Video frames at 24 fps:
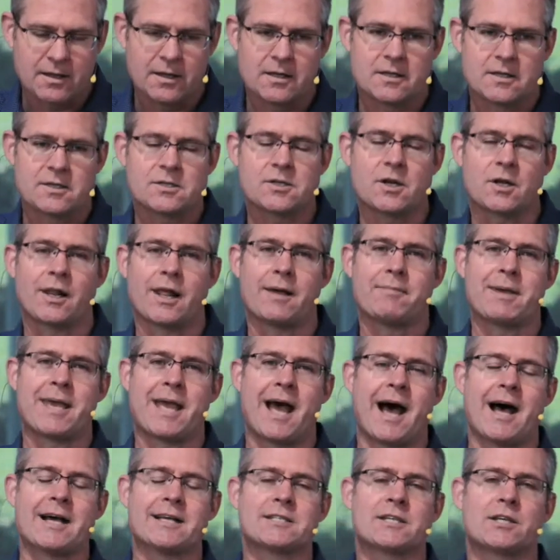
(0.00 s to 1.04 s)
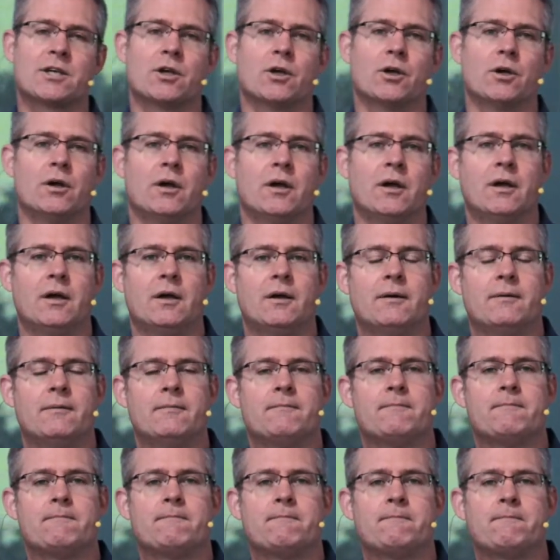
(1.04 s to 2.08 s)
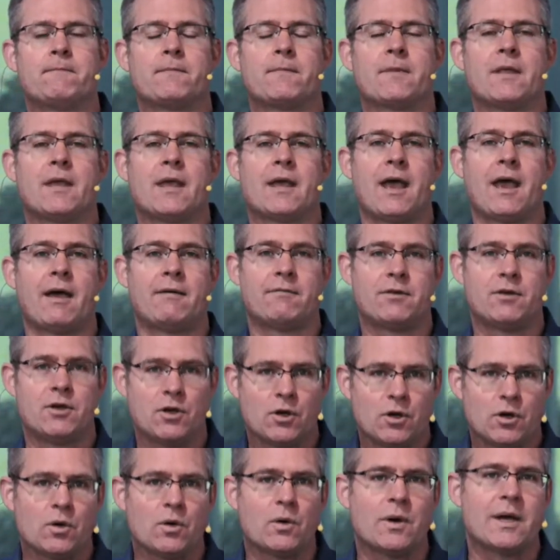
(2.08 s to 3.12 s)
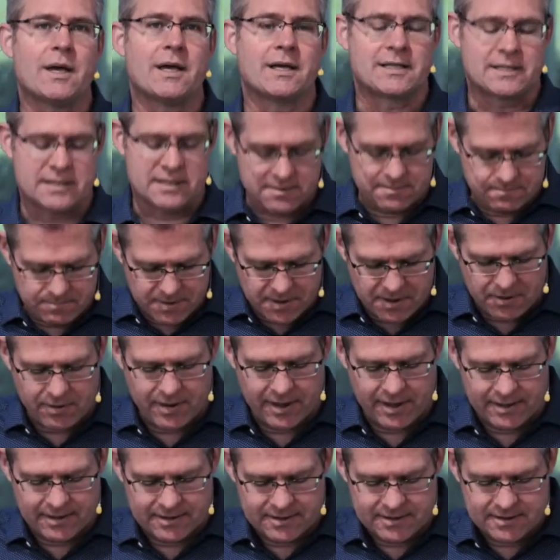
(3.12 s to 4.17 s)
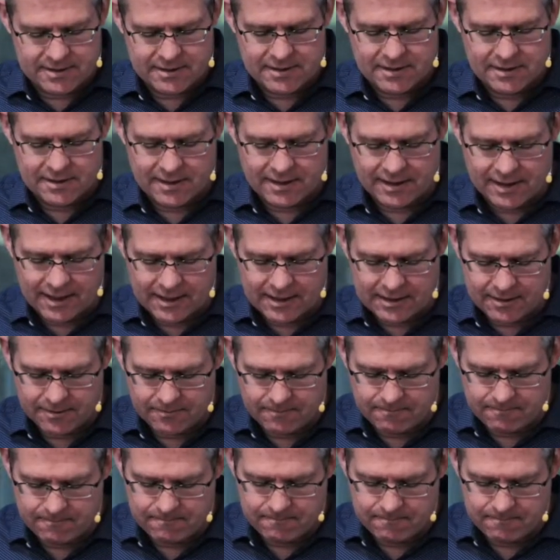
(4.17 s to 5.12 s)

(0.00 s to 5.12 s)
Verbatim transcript: So let me ask you have you experienced the kingdom?